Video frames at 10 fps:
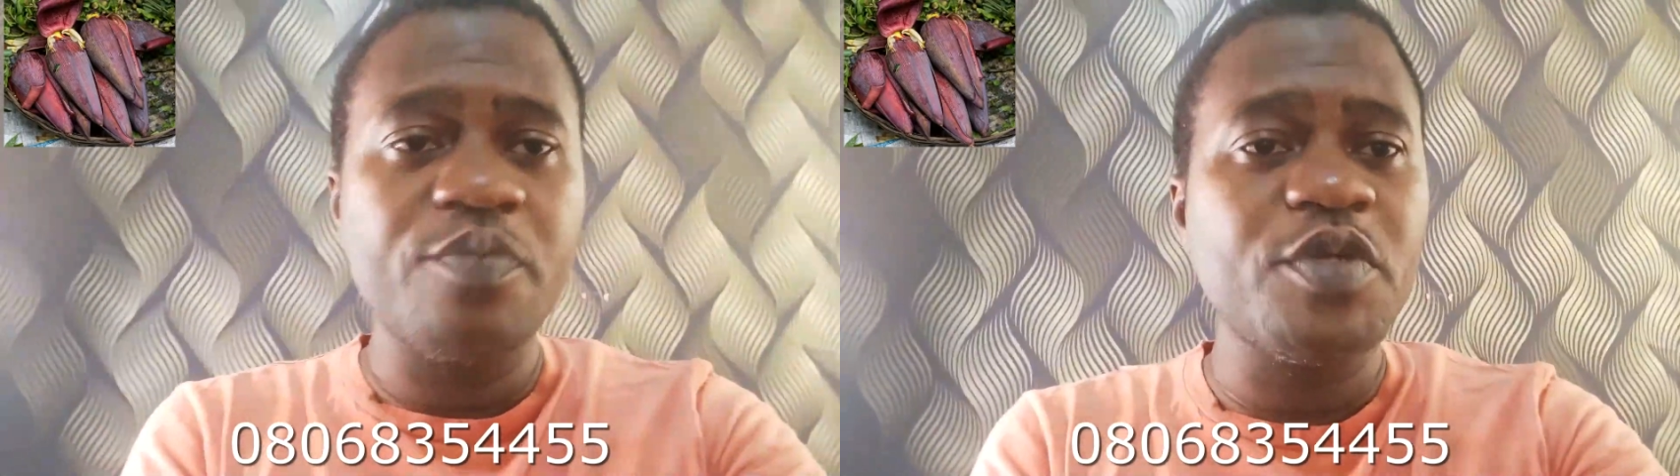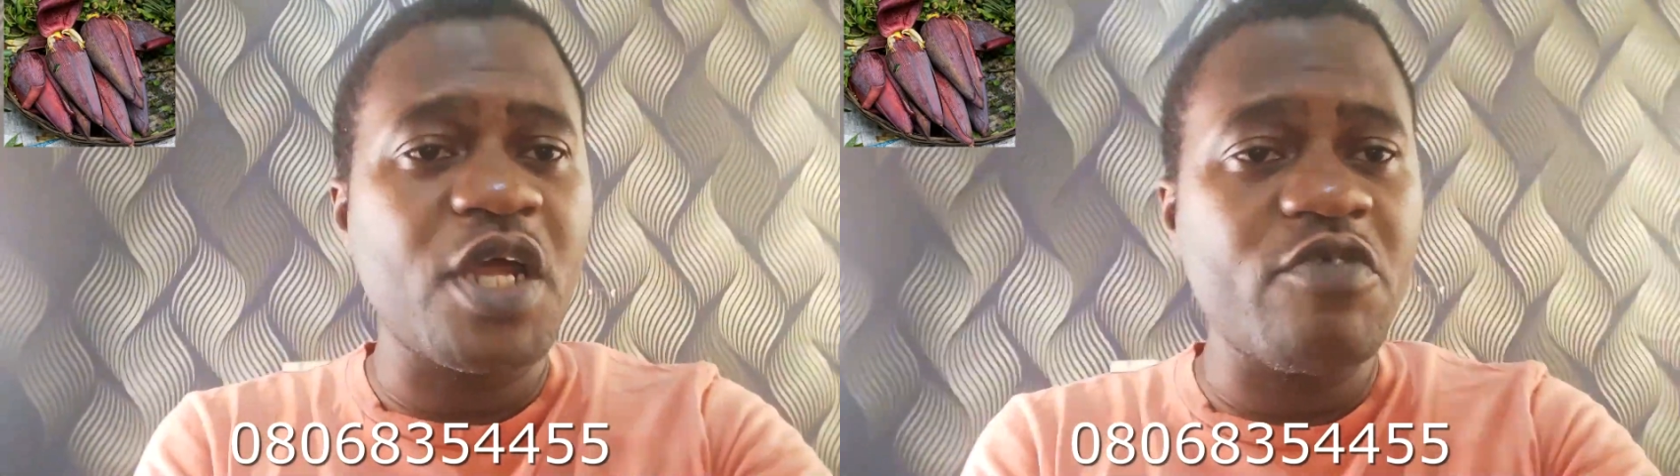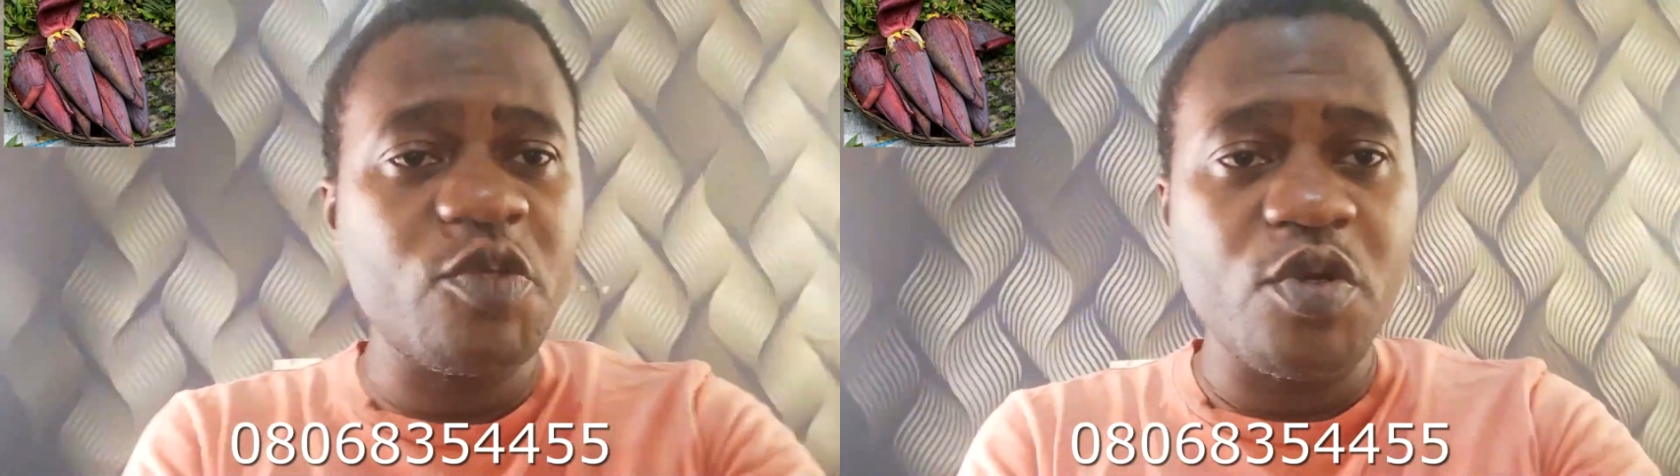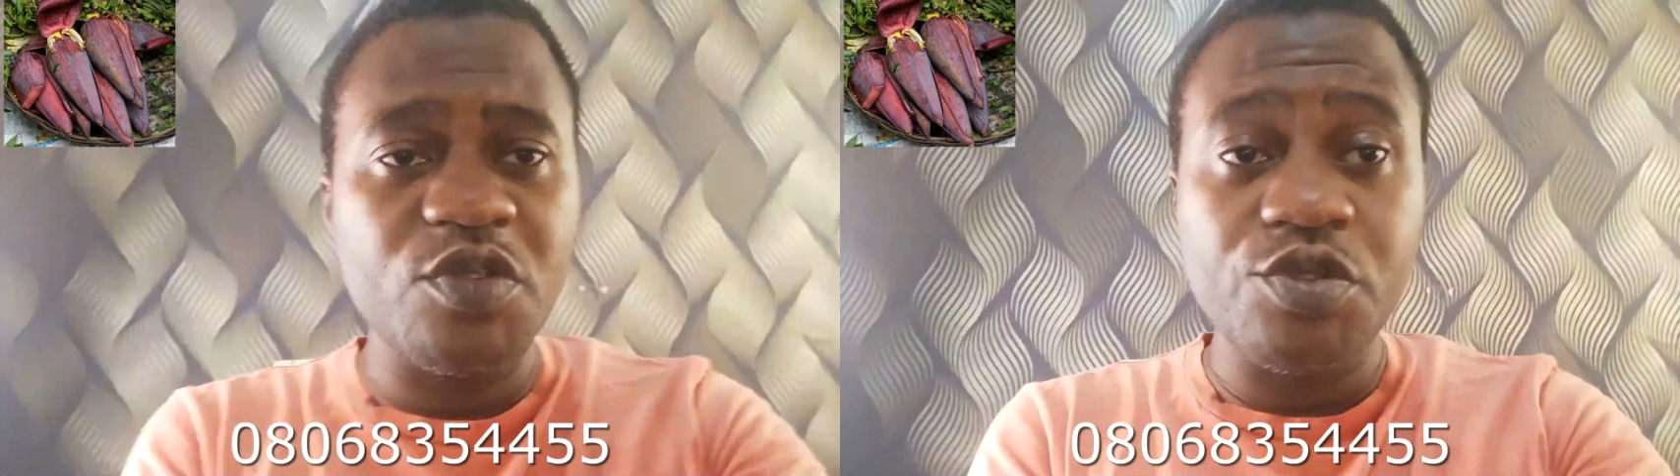you can reach me on